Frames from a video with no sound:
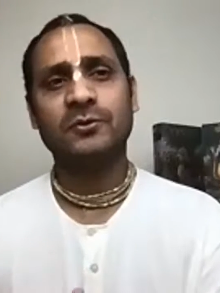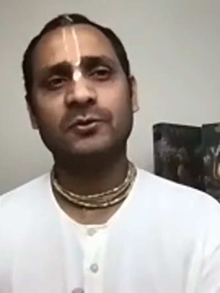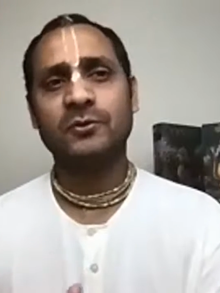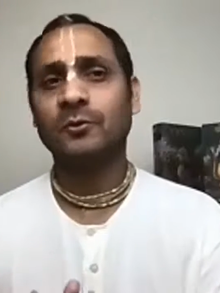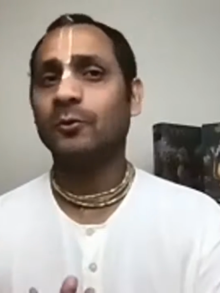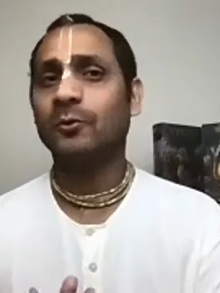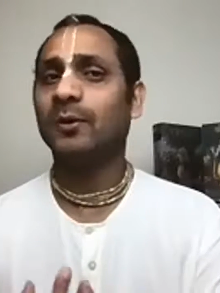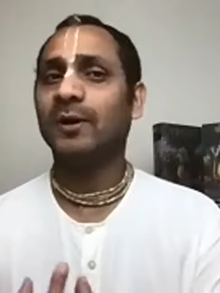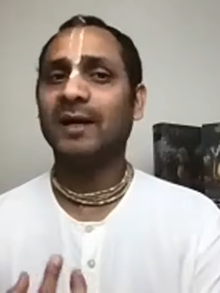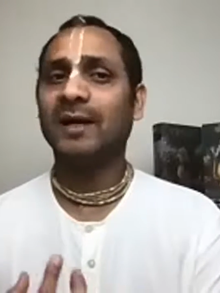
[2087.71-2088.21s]

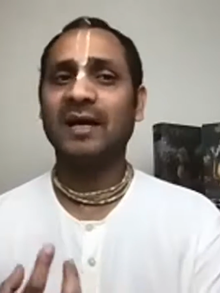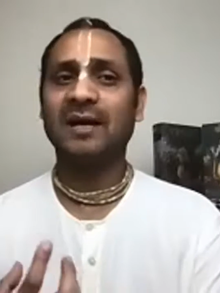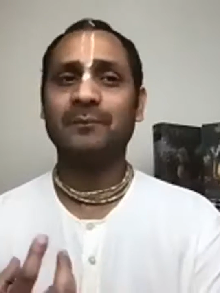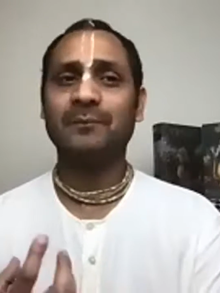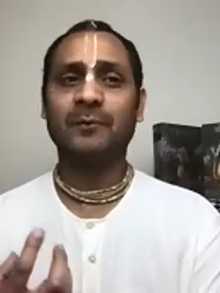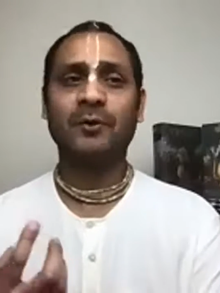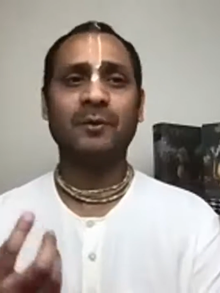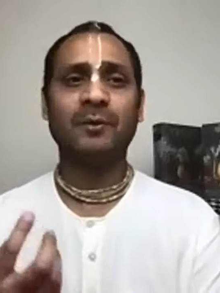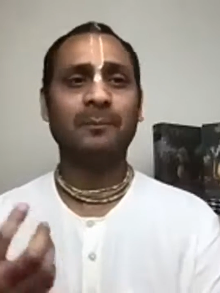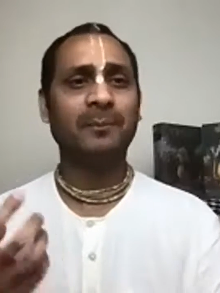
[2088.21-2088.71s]
So I
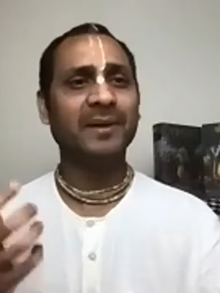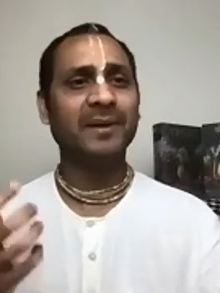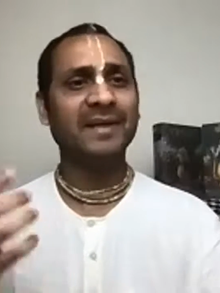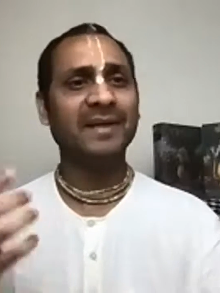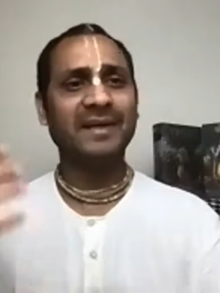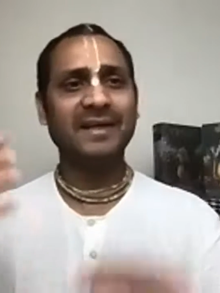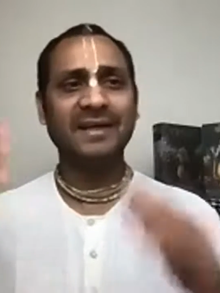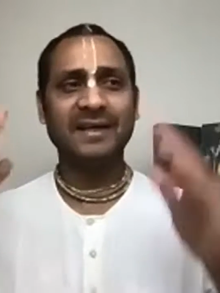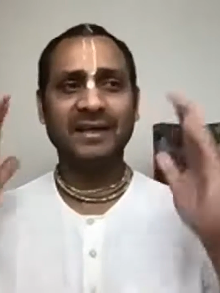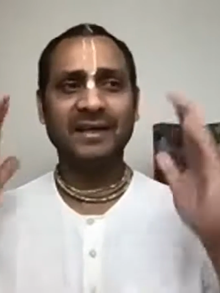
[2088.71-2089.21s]
am
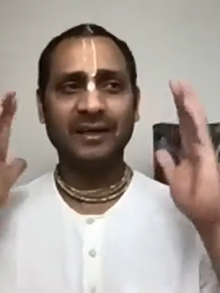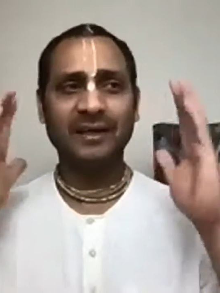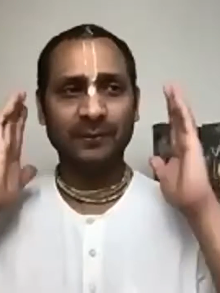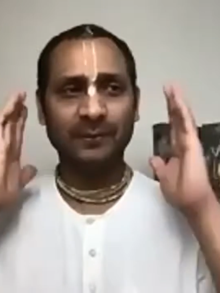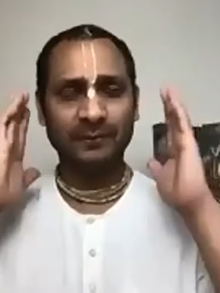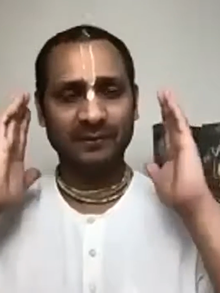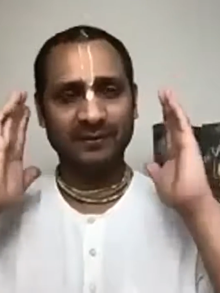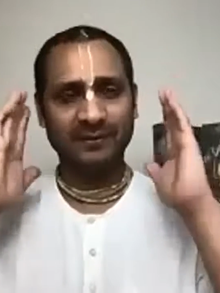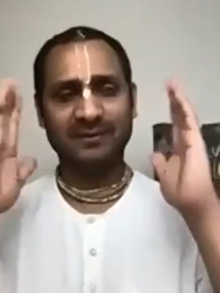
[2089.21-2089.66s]
completely in